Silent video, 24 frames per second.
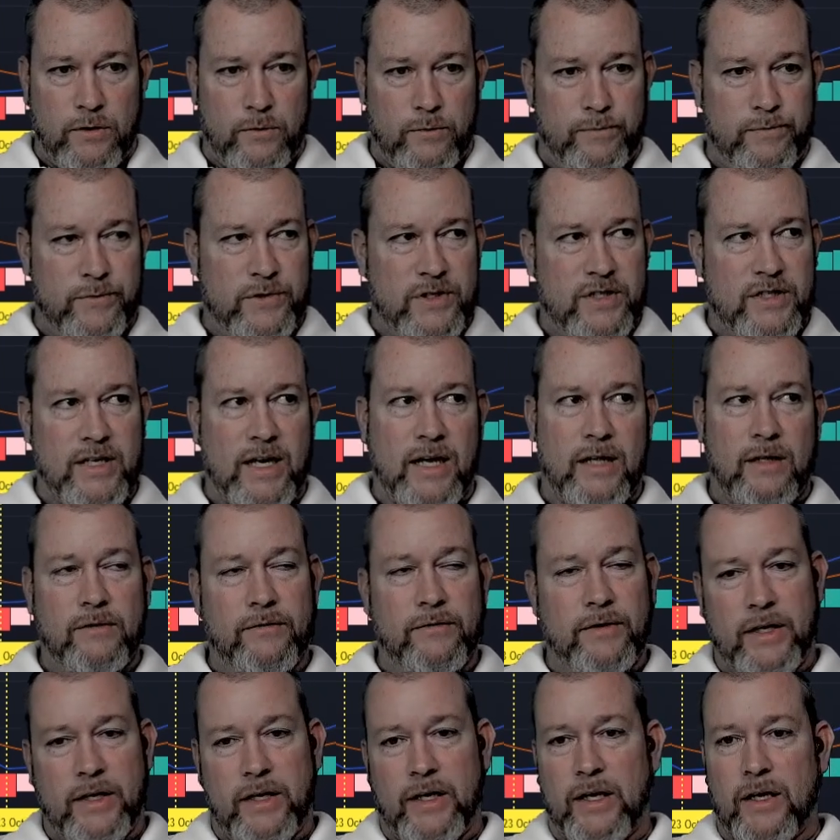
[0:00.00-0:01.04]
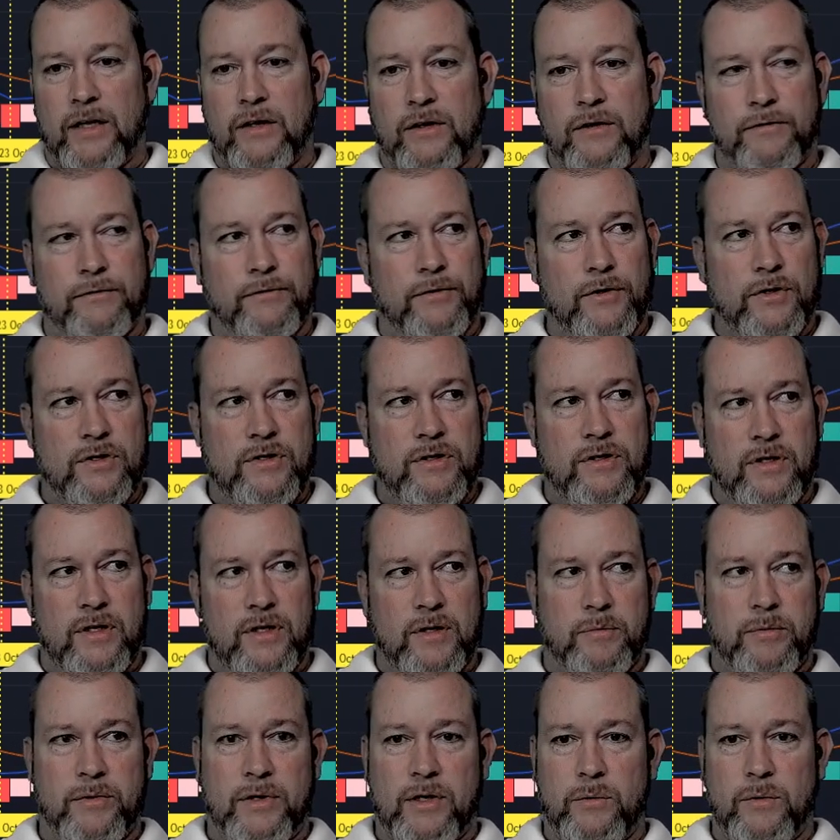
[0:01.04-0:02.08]
salivating at the first
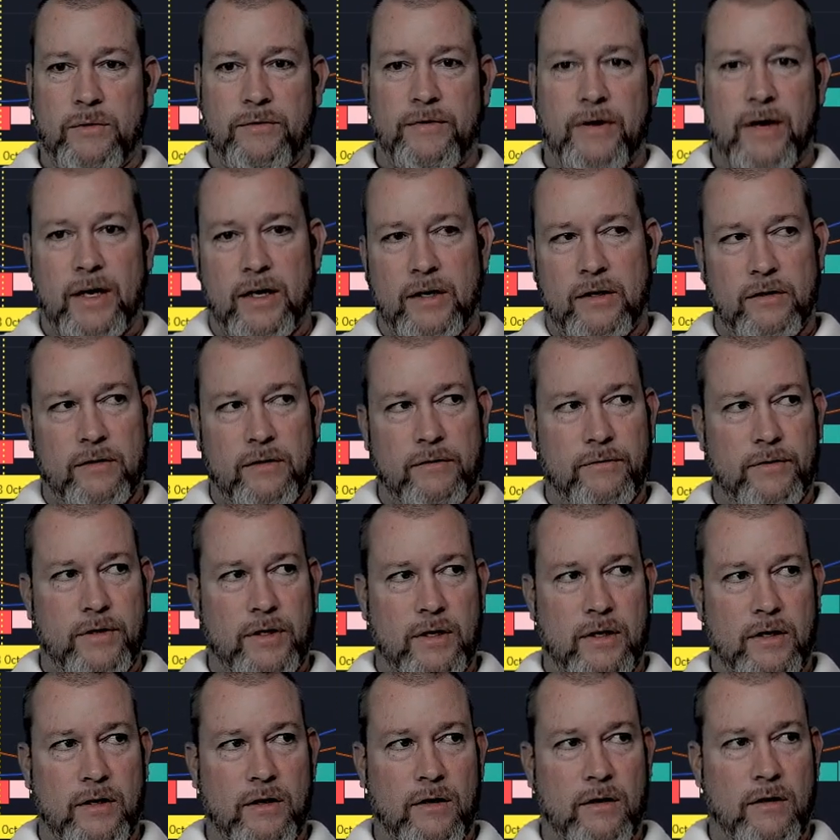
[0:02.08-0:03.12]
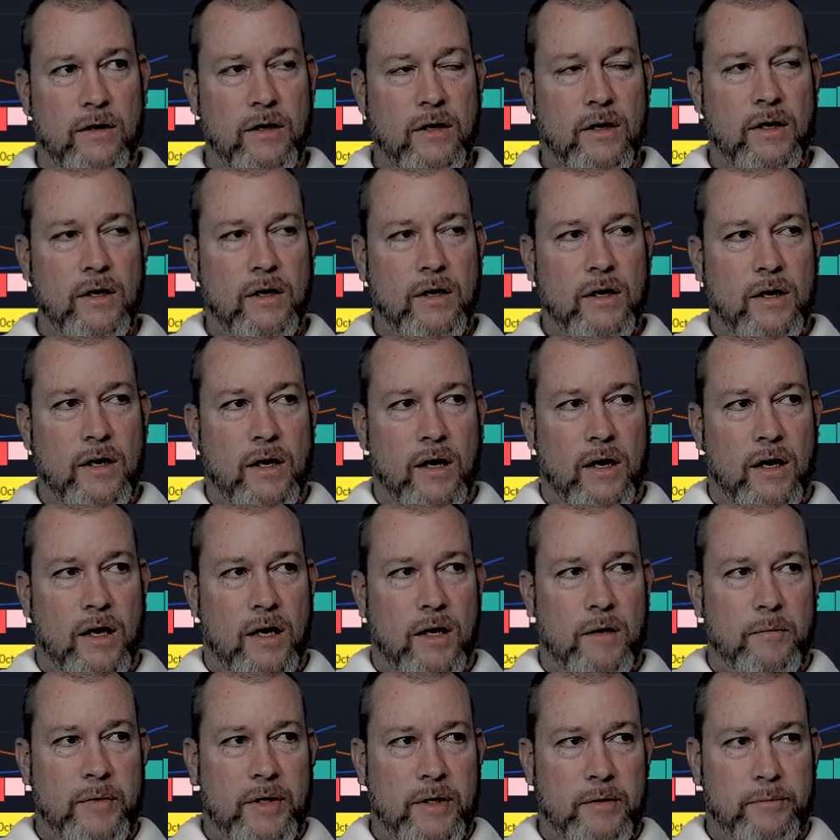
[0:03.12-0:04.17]
dip that we've had of the year.
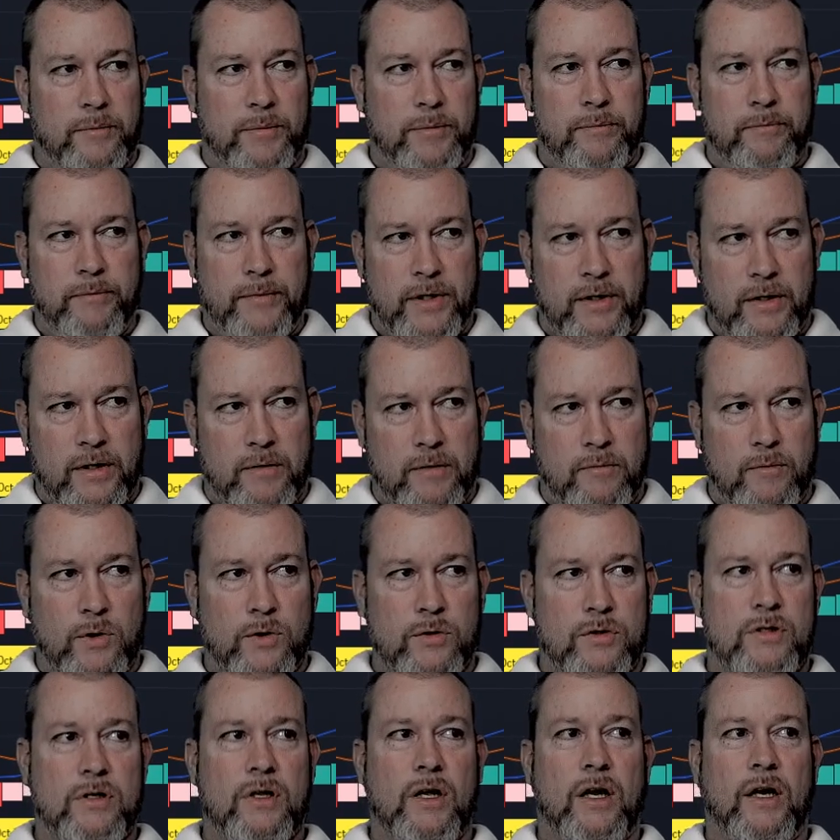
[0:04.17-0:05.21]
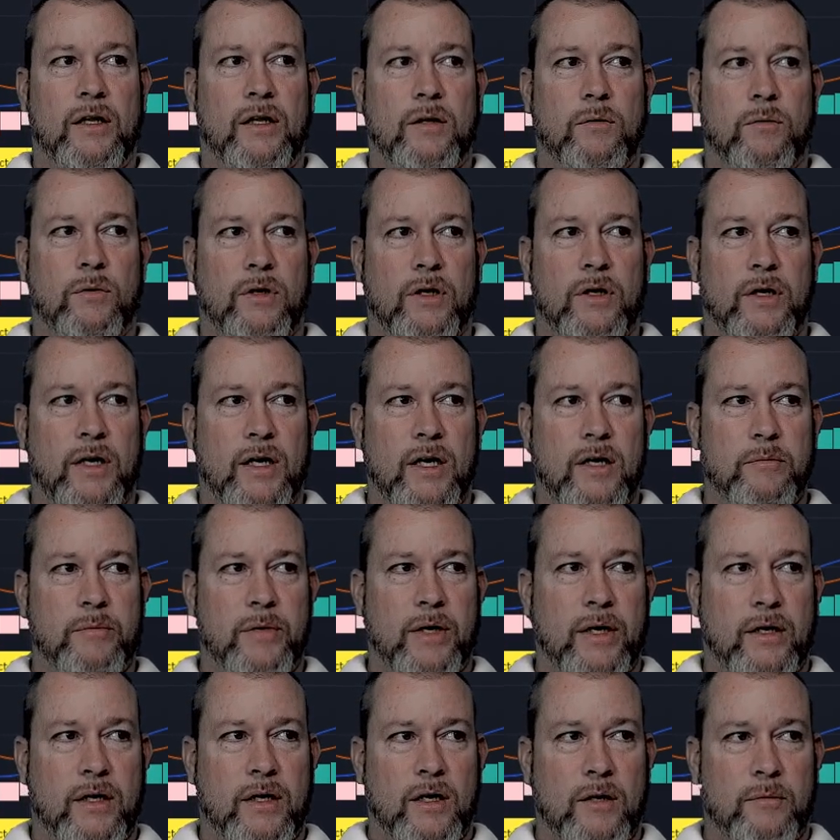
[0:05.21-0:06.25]
And most likely we're going to head
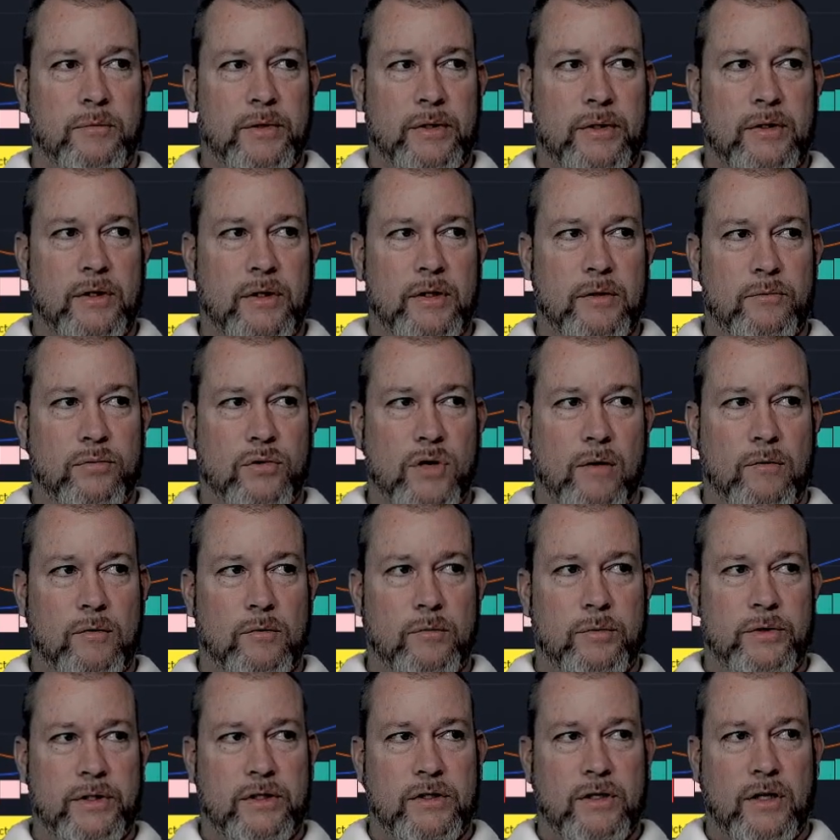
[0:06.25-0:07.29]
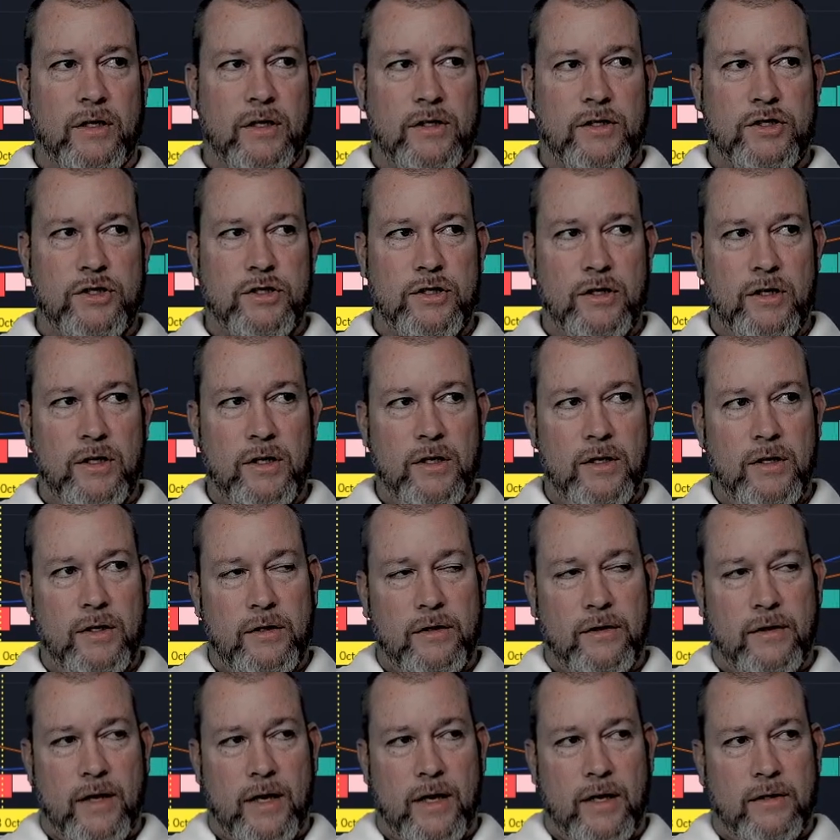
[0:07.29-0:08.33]
back up and probably touch
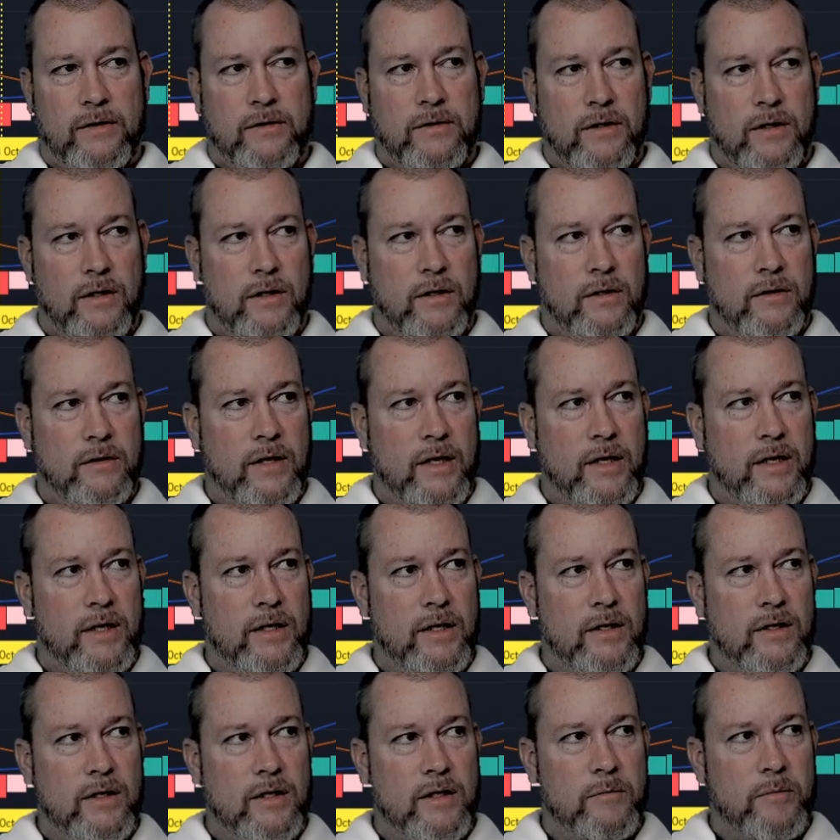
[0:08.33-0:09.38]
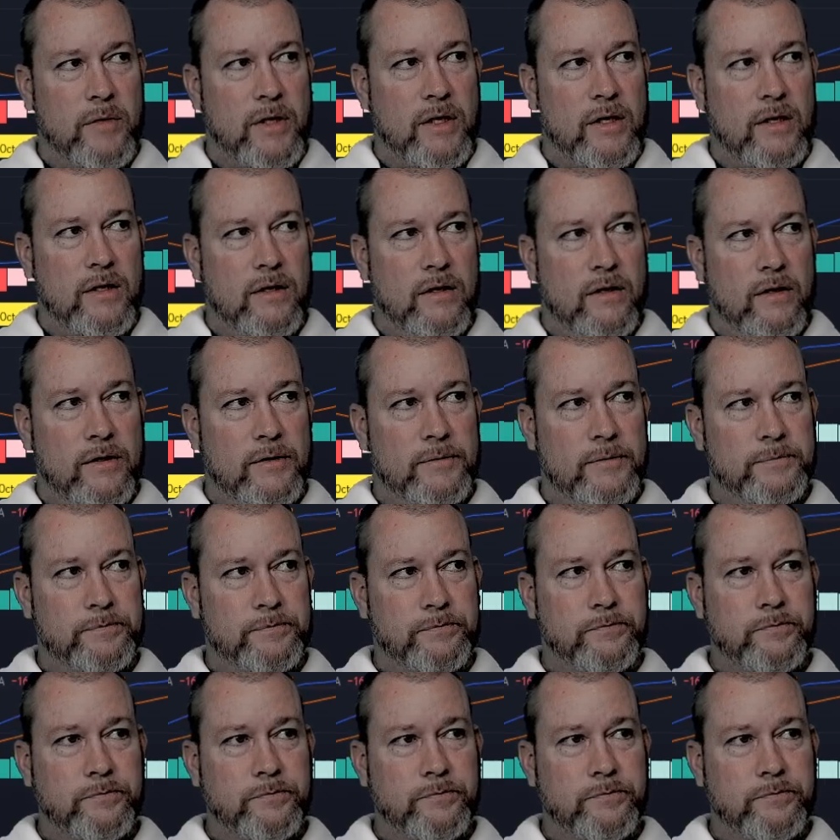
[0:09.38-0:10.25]
that 8 EMA here.